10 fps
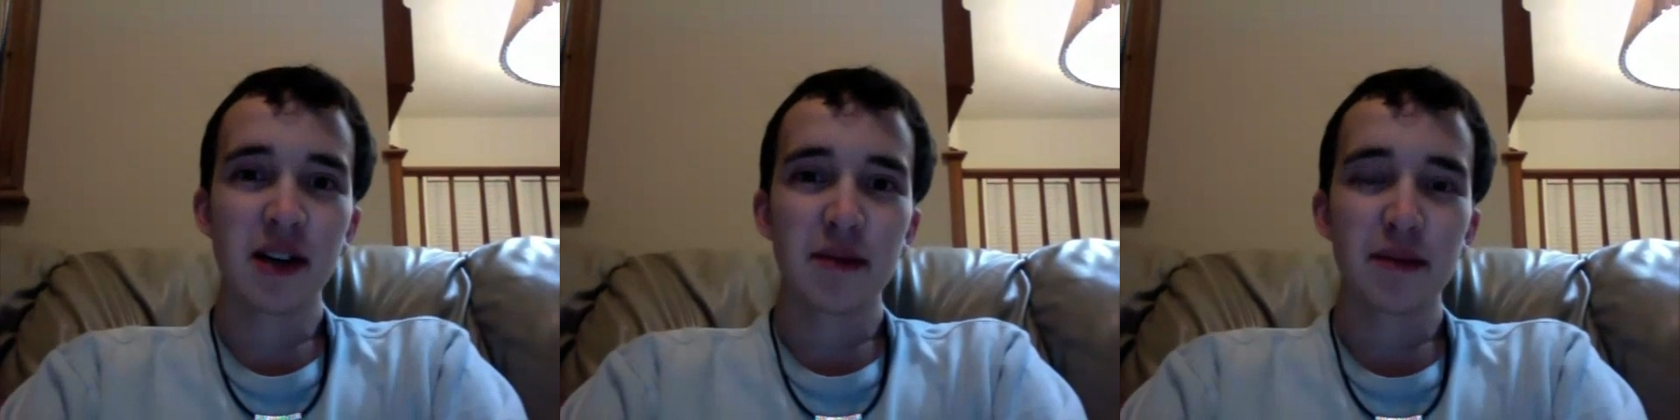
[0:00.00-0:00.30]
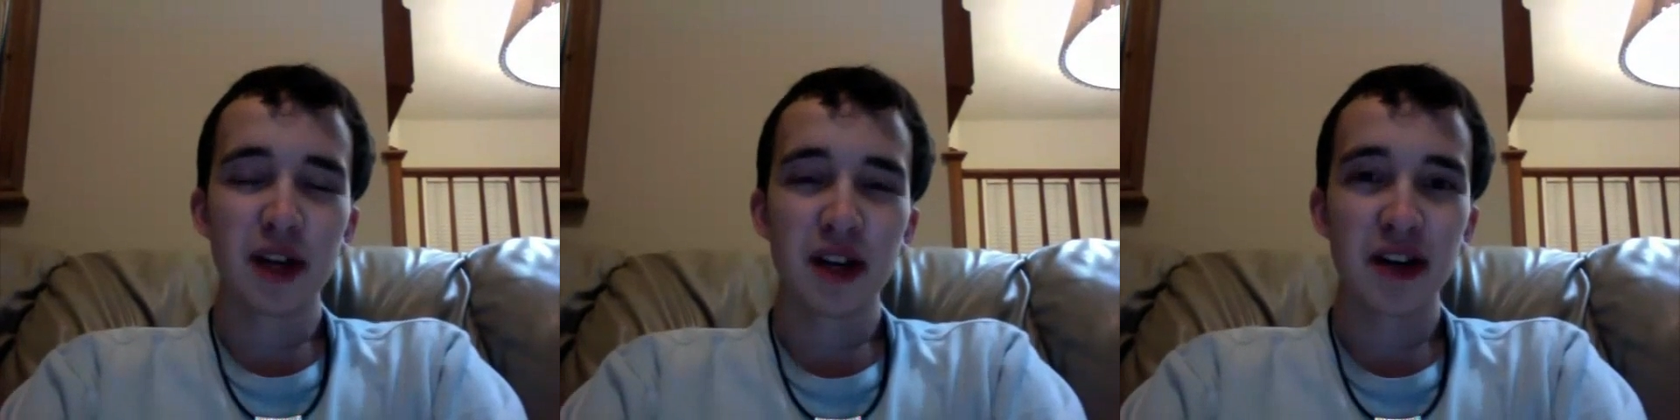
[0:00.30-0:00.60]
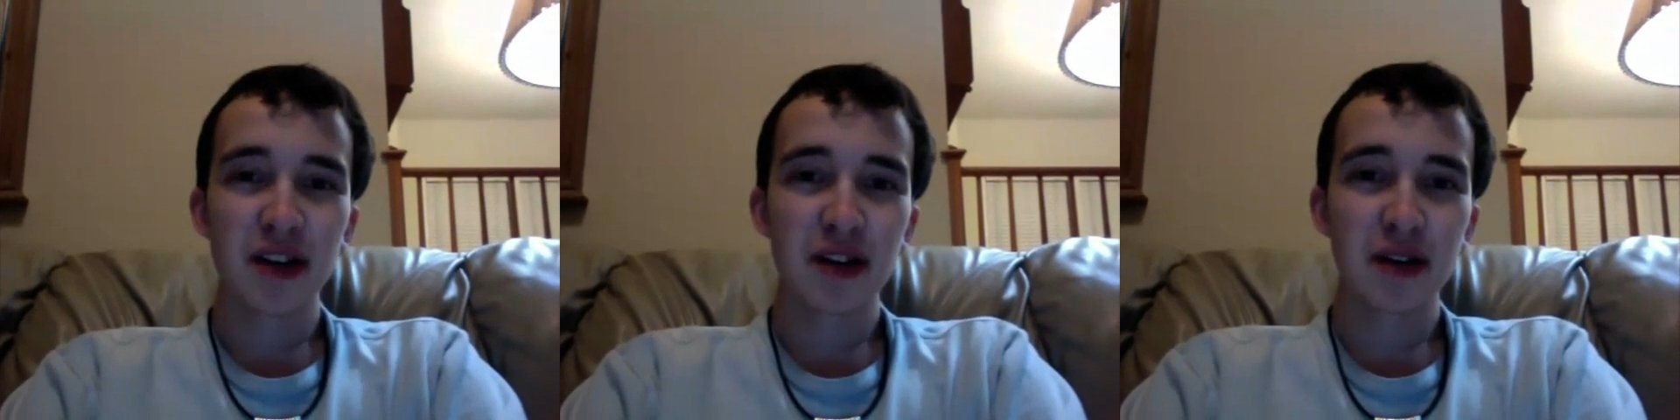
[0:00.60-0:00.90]
But
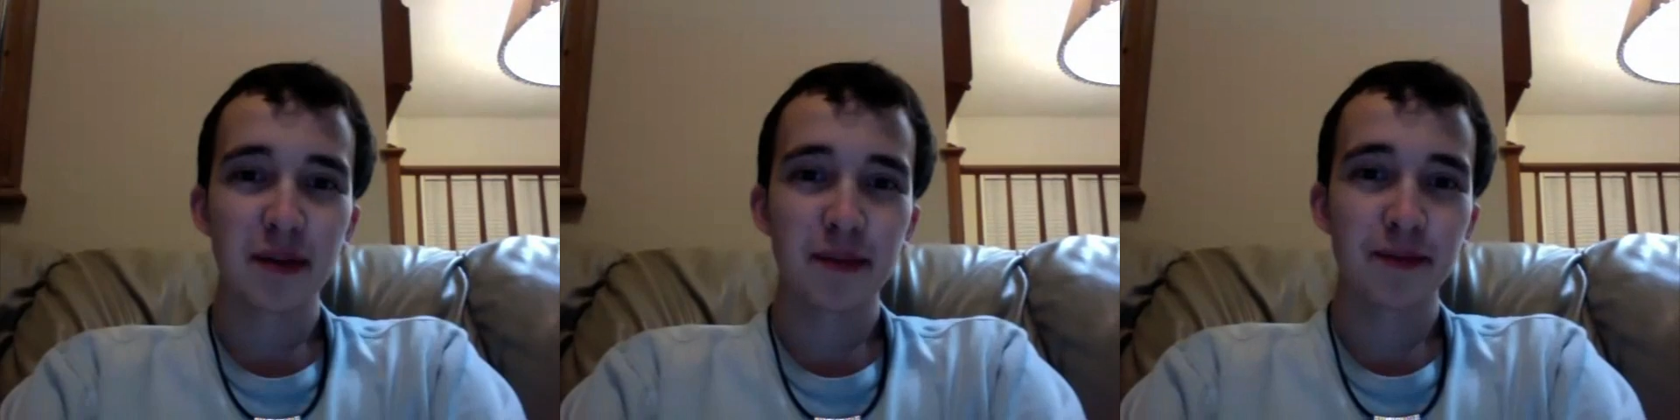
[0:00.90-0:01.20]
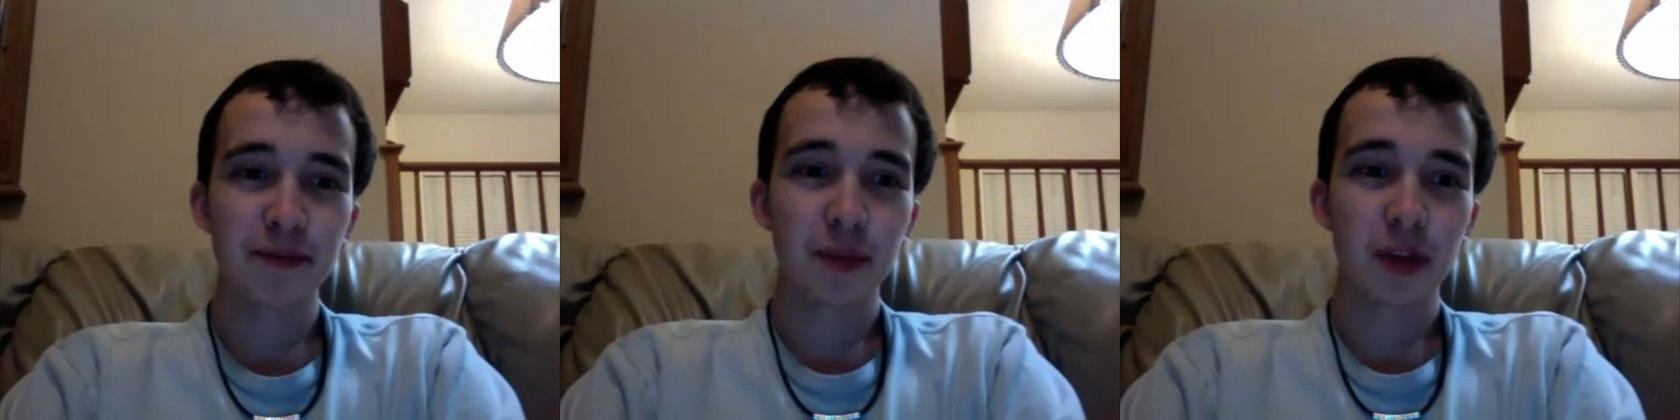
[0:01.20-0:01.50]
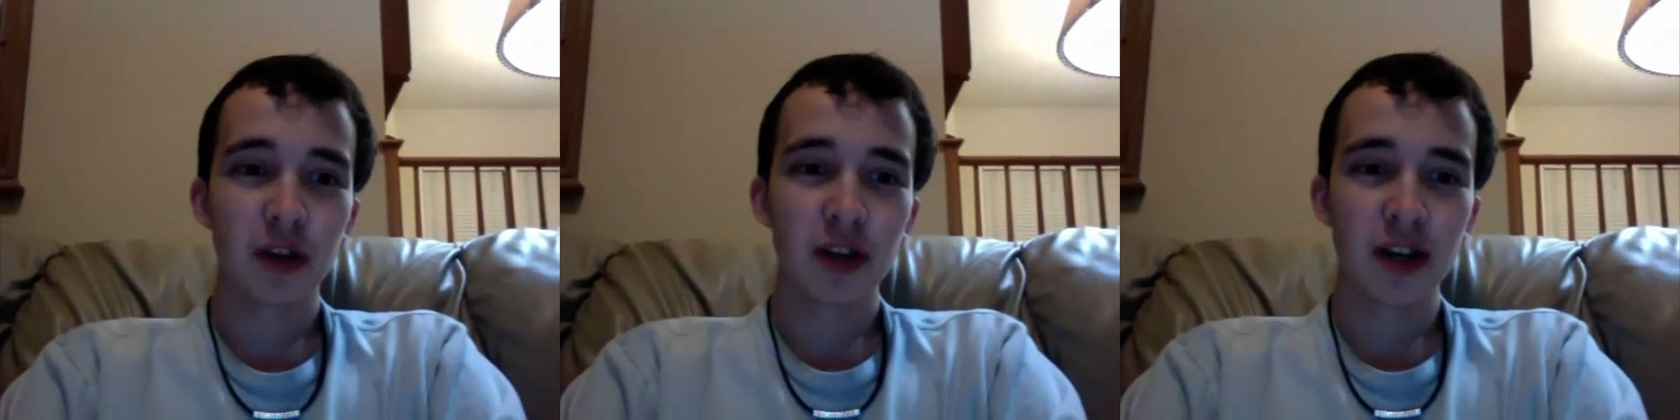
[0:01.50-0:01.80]
um,
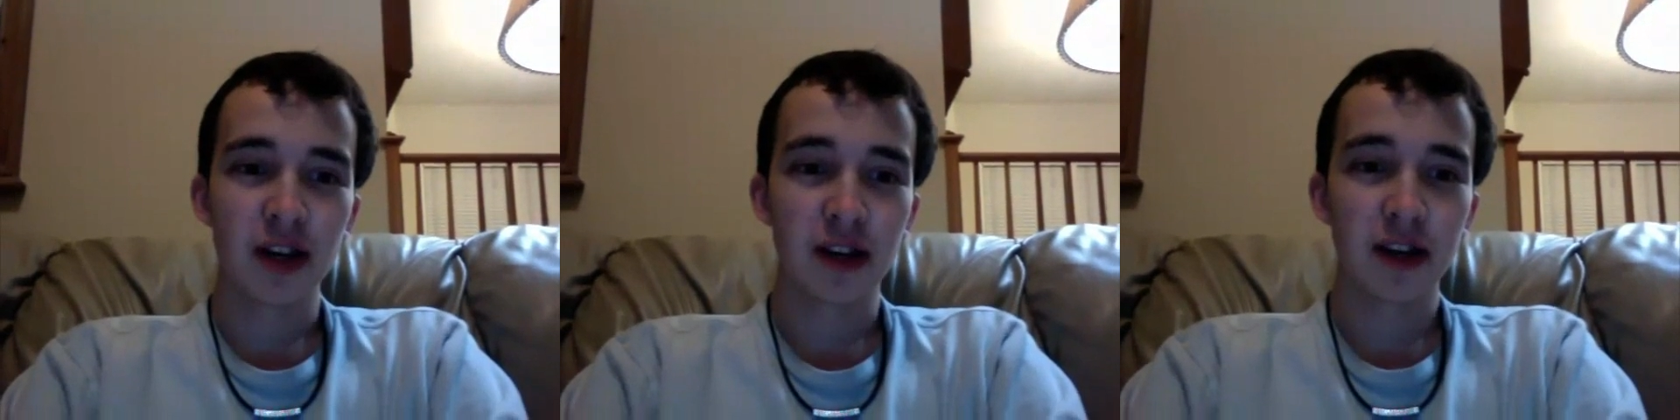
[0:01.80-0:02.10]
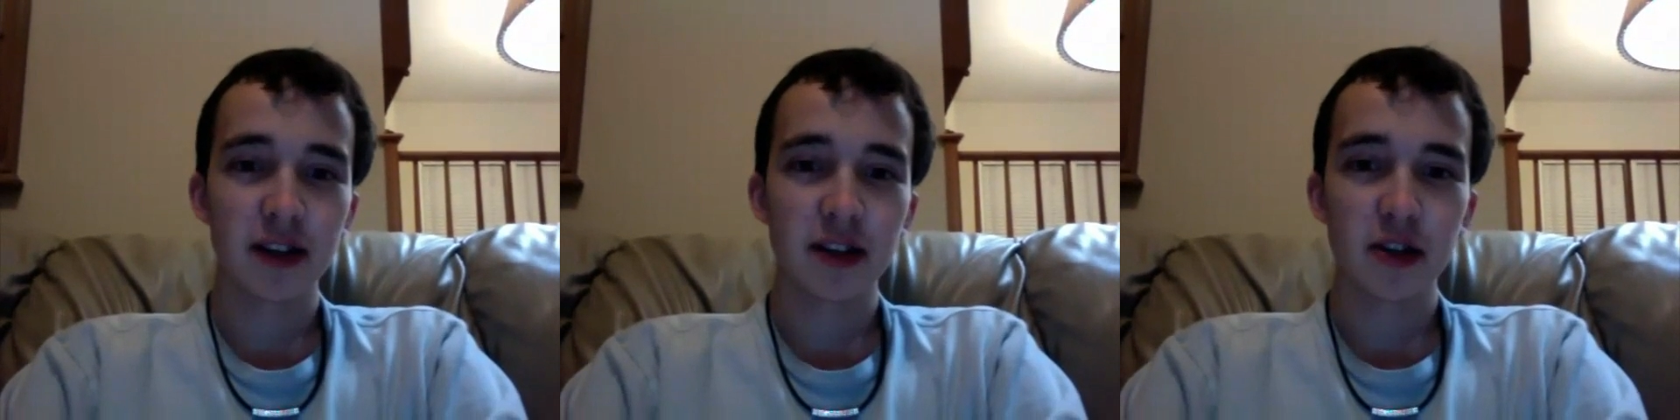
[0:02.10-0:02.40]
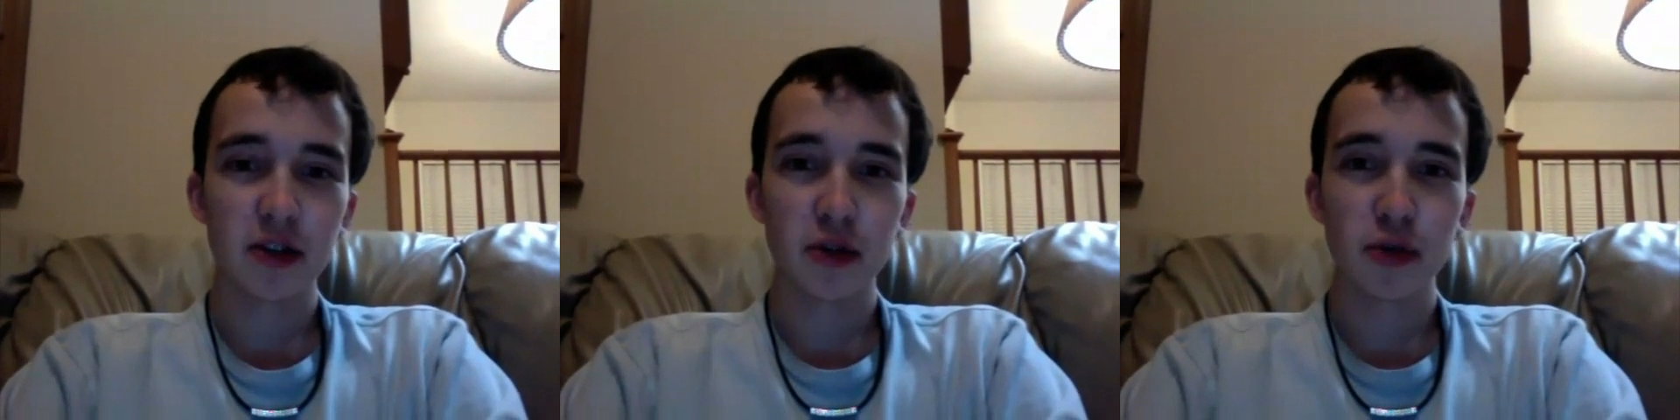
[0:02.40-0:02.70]
yeah, and
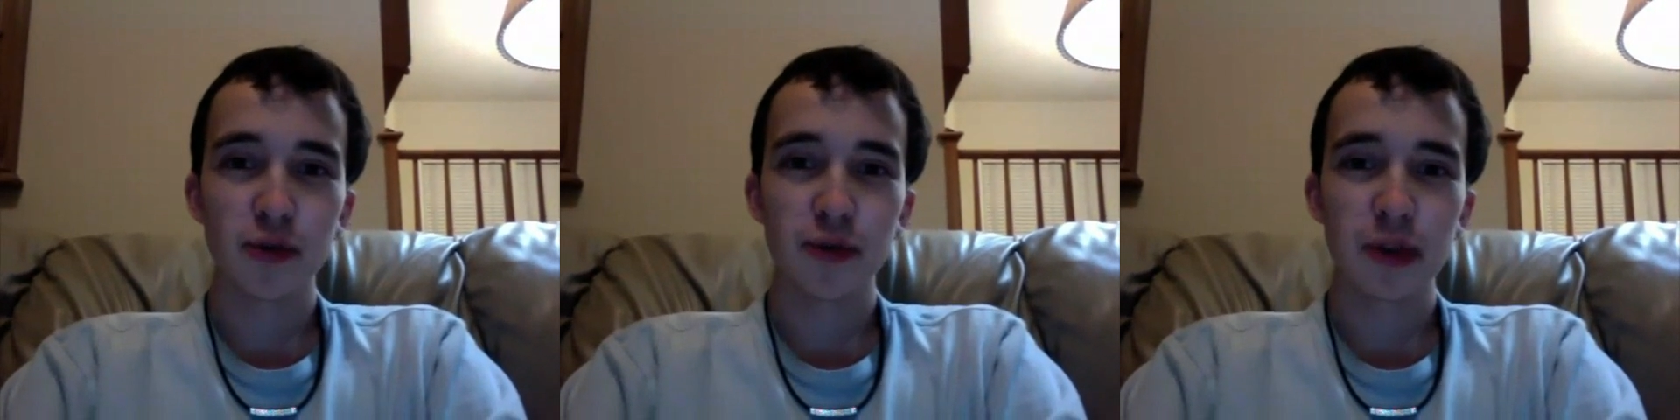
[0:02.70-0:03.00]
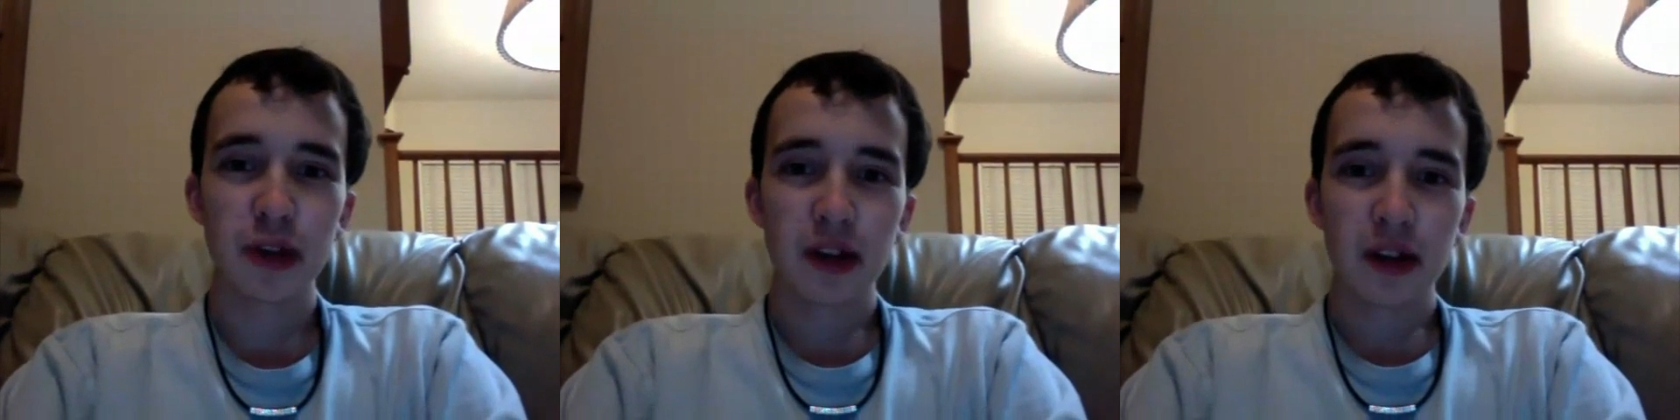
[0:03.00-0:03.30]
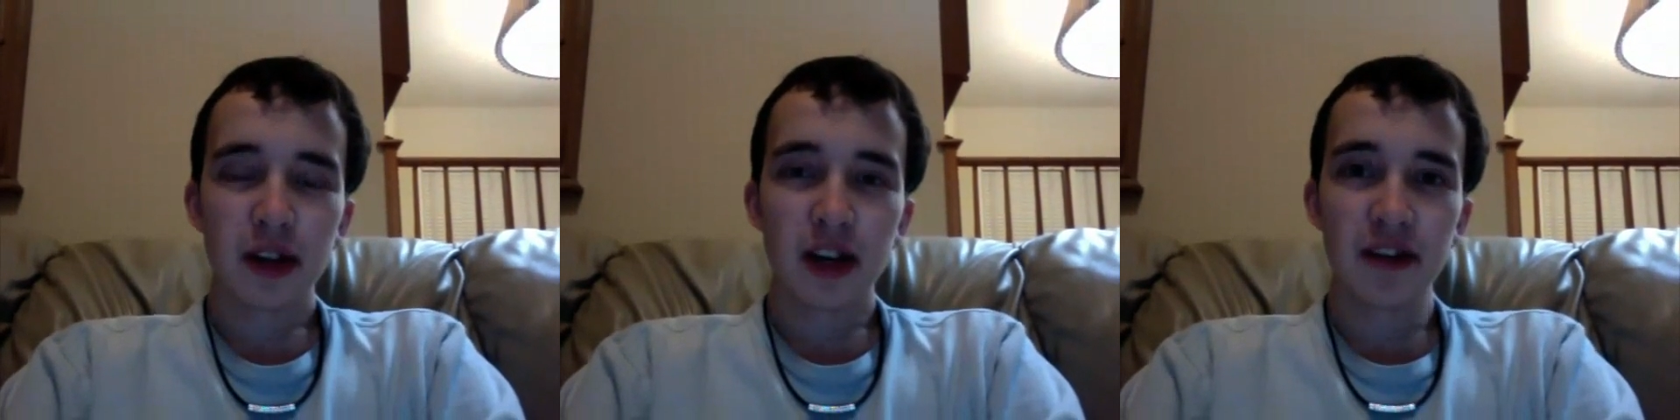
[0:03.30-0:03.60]
so
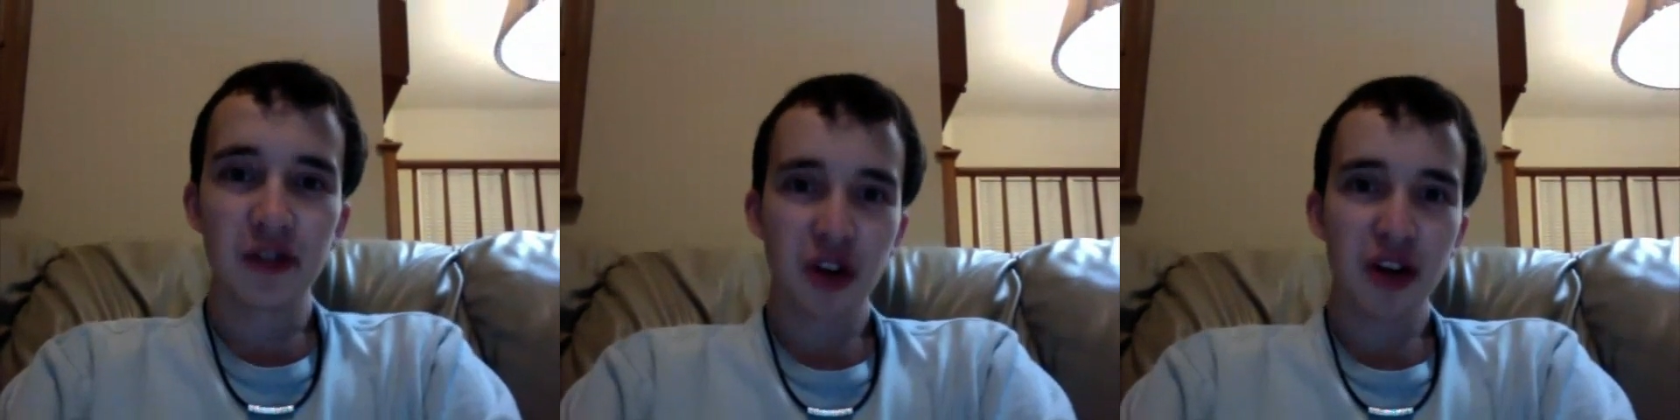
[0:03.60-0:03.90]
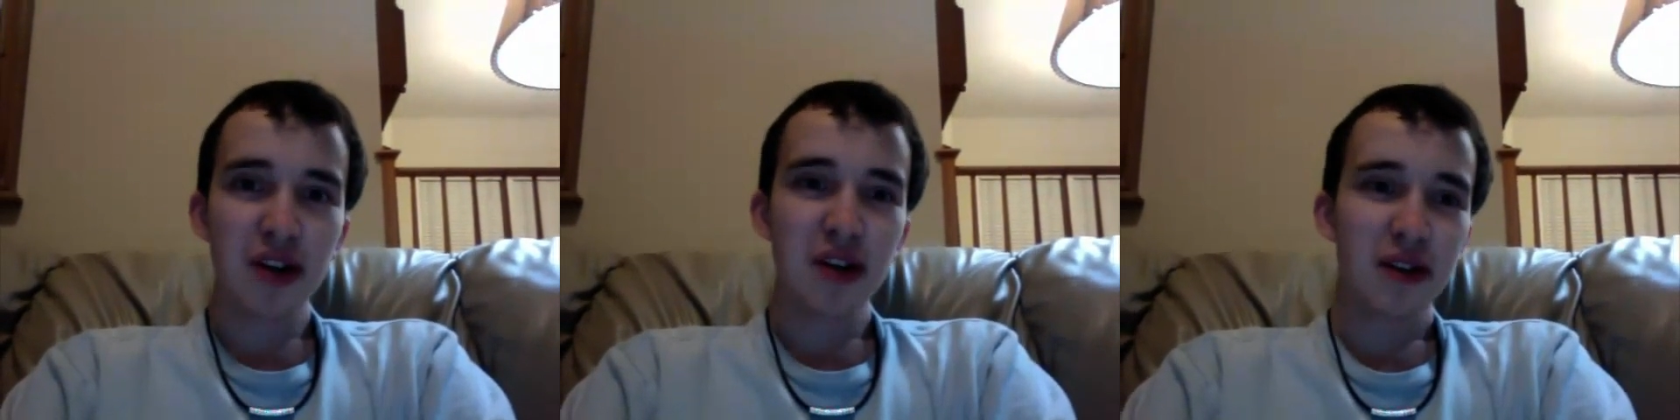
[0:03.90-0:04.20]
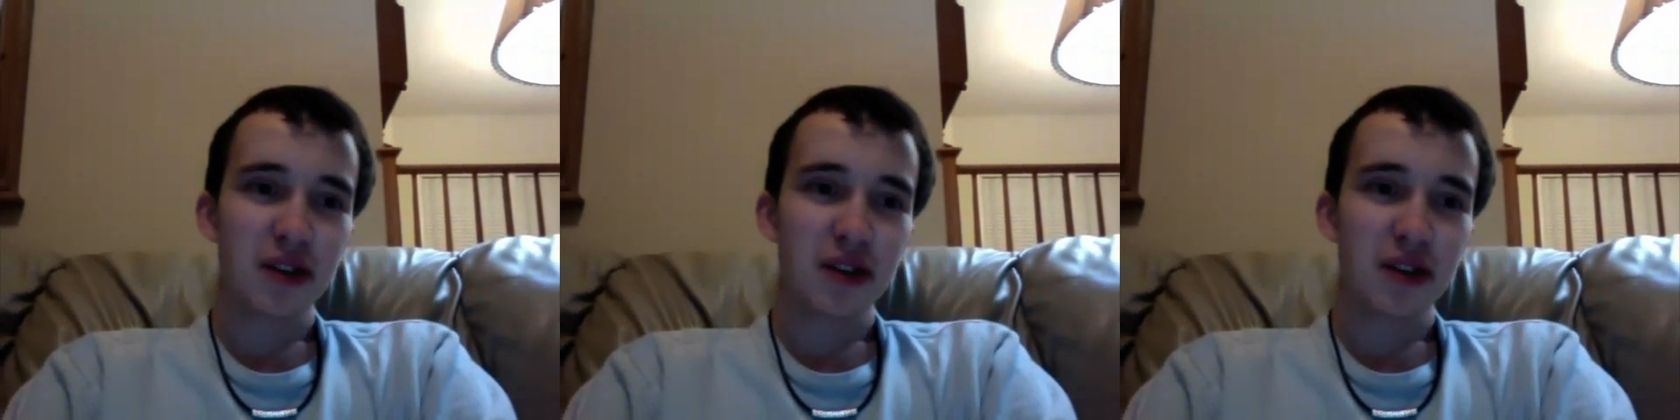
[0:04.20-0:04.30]
I've tried